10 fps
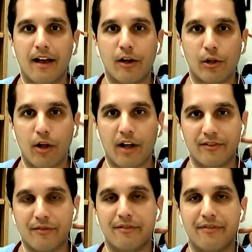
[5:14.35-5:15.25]
clots
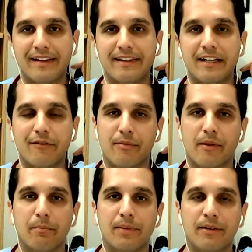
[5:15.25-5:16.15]
of the vein leading from
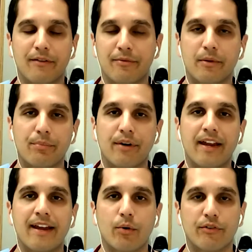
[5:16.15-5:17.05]
the
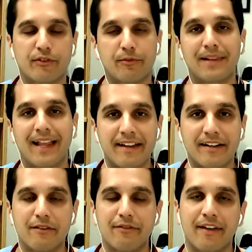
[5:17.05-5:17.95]
brain, or
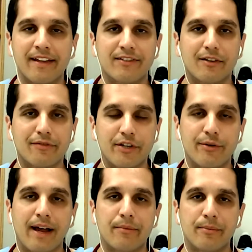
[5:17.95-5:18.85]
splanchnic vein, stuff in your
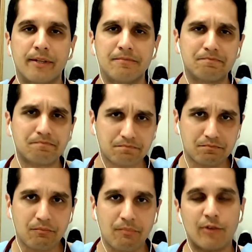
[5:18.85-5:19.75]
abdomen.
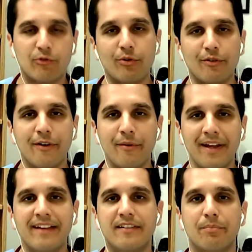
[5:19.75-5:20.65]
So they're very
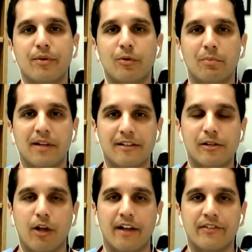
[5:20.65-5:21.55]
atypical blood
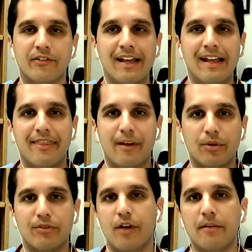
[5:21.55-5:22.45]
clots that
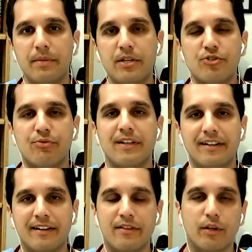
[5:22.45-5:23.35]
would not be
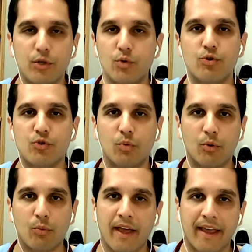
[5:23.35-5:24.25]
treated in the usual
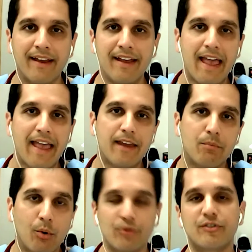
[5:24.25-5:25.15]
way. In
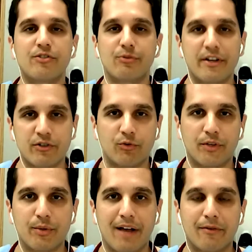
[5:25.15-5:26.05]
most situations, when
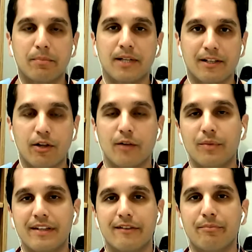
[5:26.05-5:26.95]
you have a blood clot, we
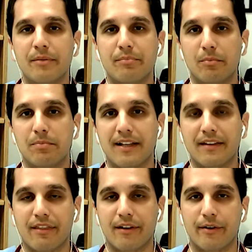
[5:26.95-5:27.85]
give people blood
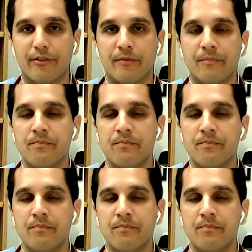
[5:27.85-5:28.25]
thinners.